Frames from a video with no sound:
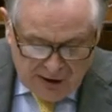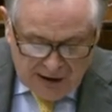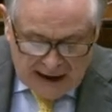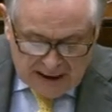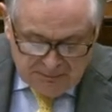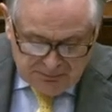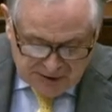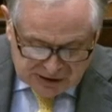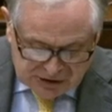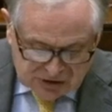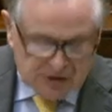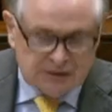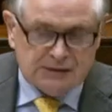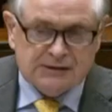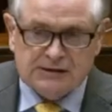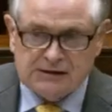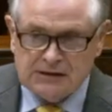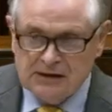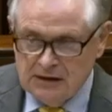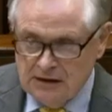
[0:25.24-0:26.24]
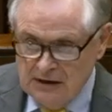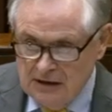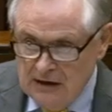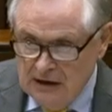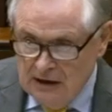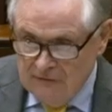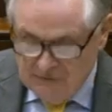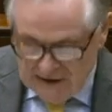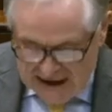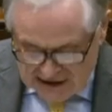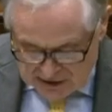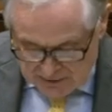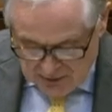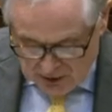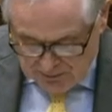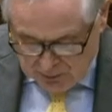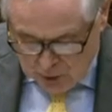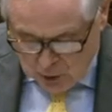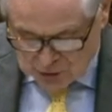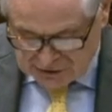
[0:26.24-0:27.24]
ambitions of Vladimir
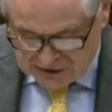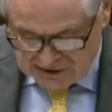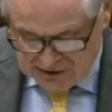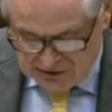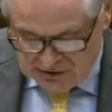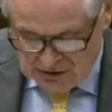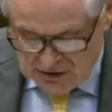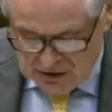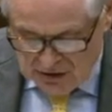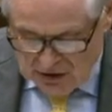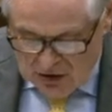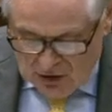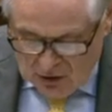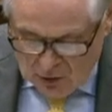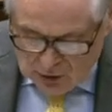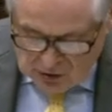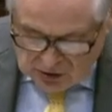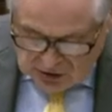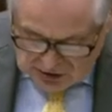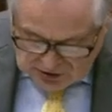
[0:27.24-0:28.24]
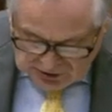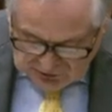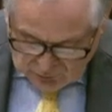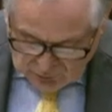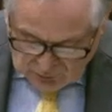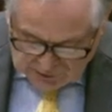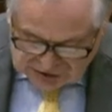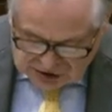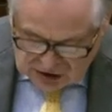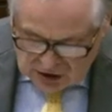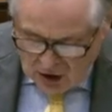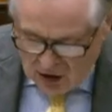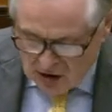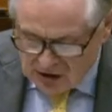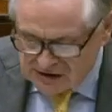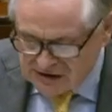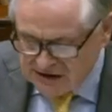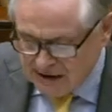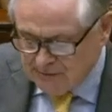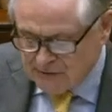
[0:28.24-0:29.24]
Putin, which
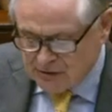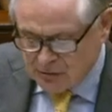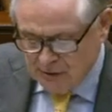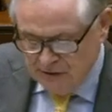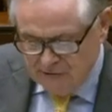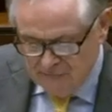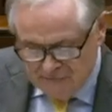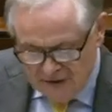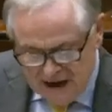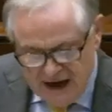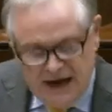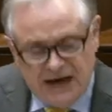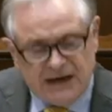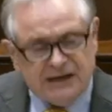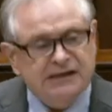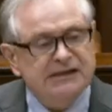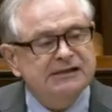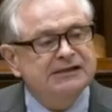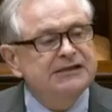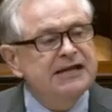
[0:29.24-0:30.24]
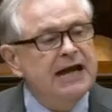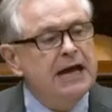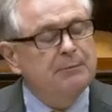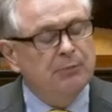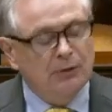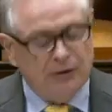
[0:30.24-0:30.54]
caused him to invade his neighbour